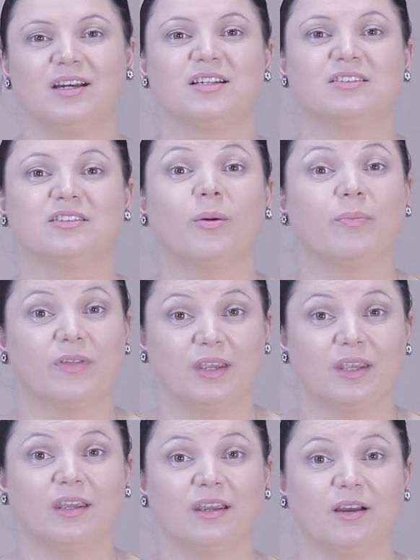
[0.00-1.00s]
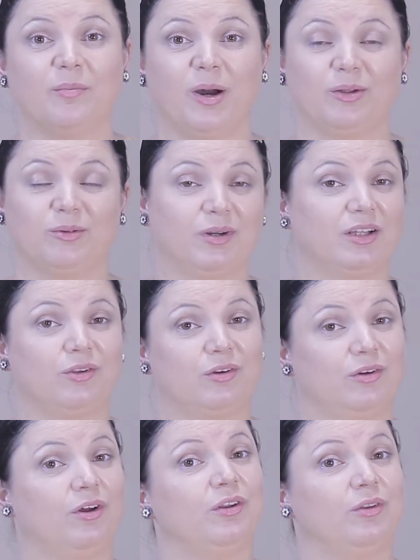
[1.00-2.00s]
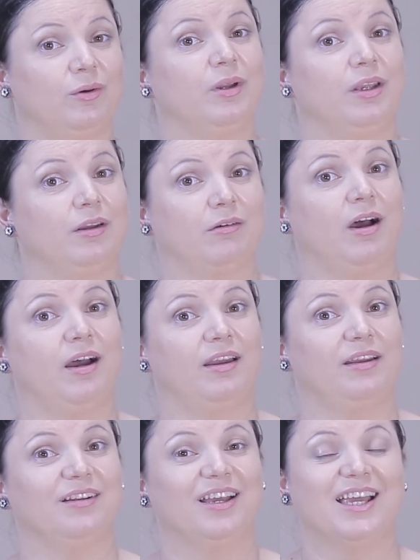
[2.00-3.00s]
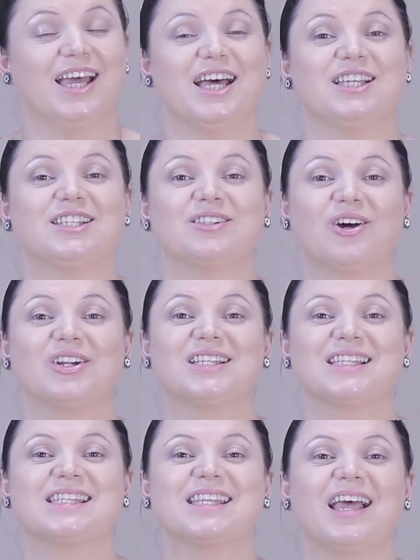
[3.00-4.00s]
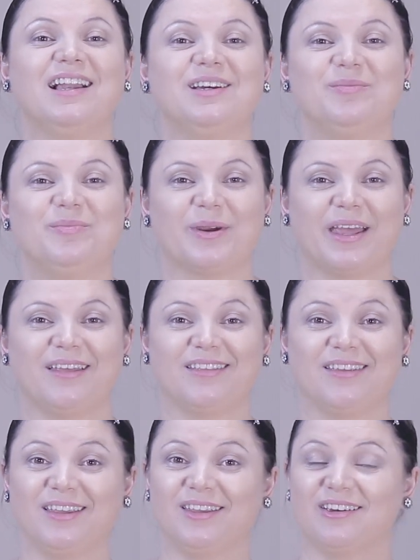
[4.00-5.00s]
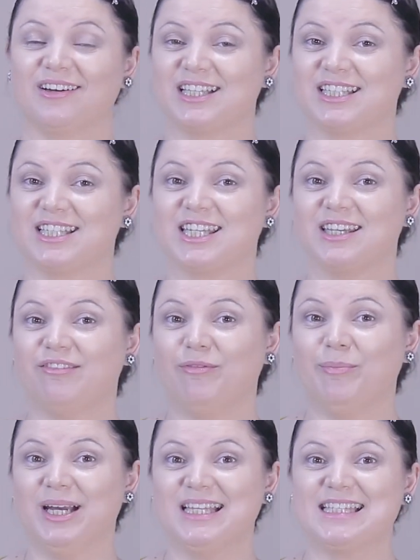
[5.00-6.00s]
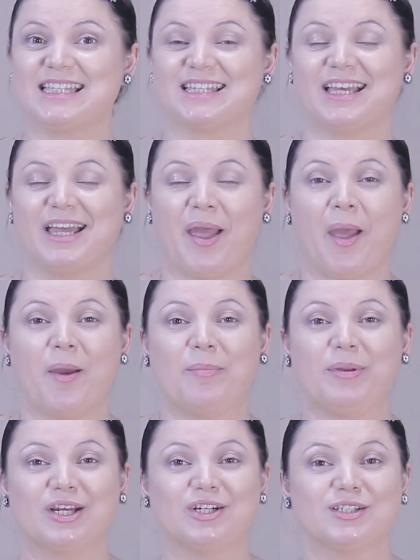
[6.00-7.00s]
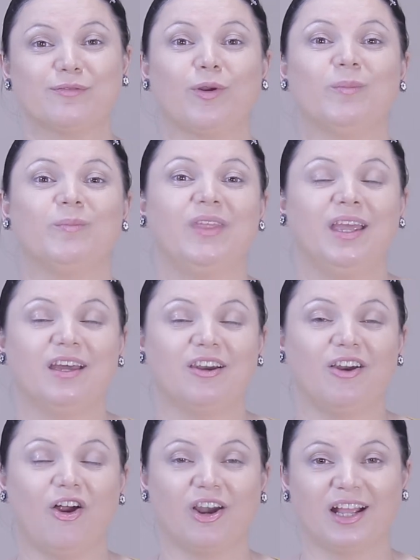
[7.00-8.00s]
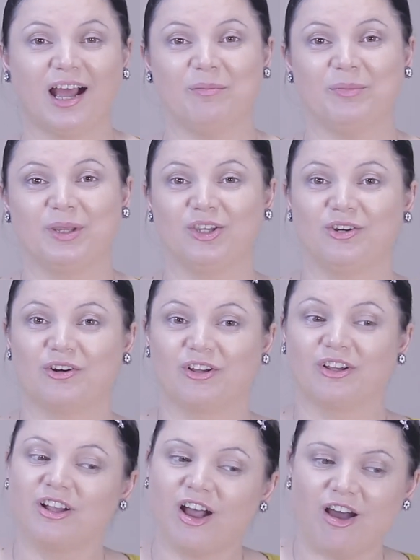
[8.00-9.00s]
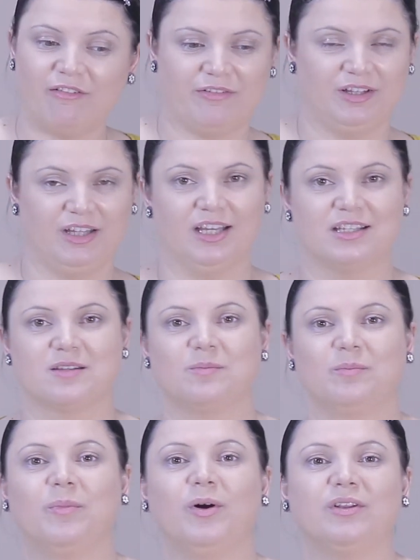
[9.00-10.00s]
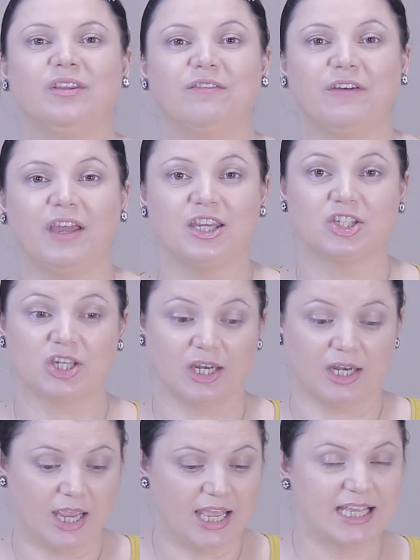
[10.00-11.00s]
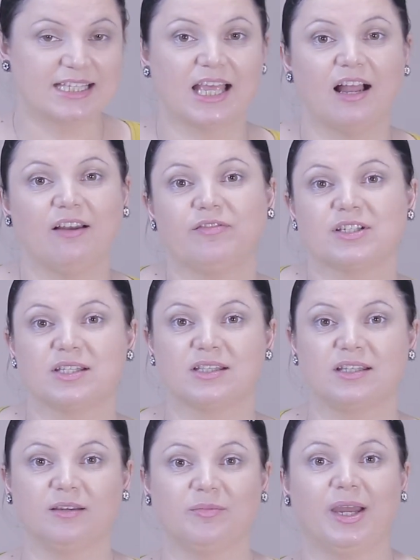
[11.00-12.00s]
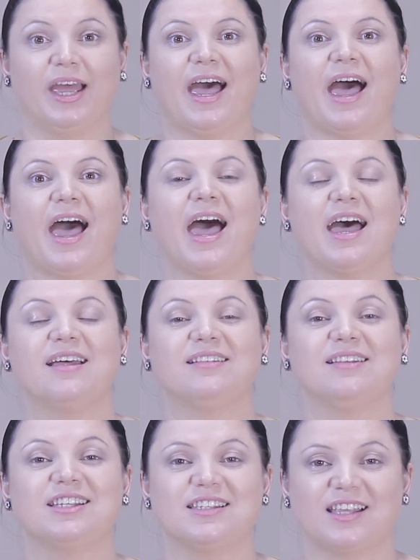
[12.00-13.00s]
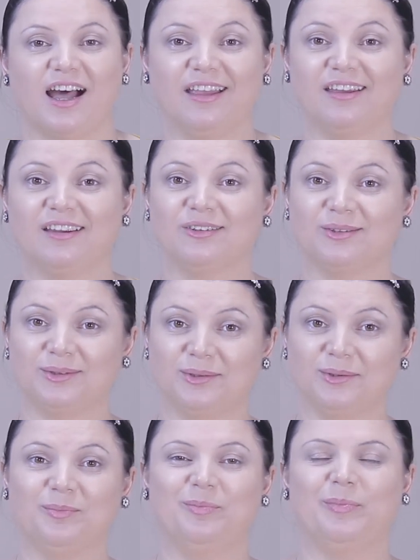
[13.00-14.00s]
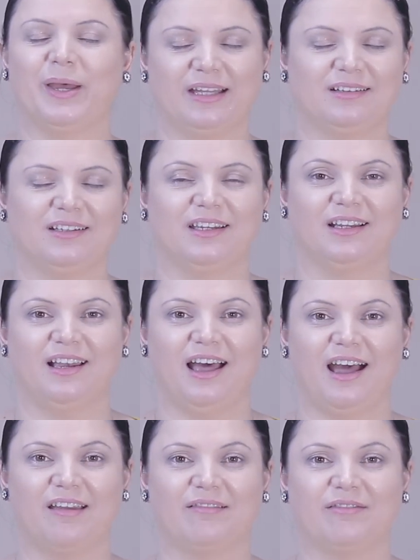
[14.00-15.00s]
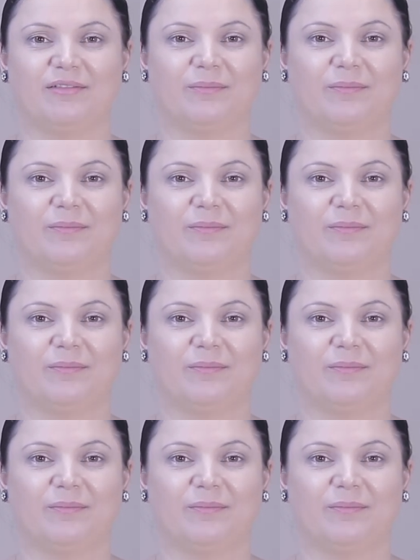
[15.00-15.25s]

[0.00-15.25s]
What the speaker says: Stop thinking about what you're not doing right and start celebrating your achievements, because from there are coming your confidence, motivation, self-esteem, and desire to do better in life.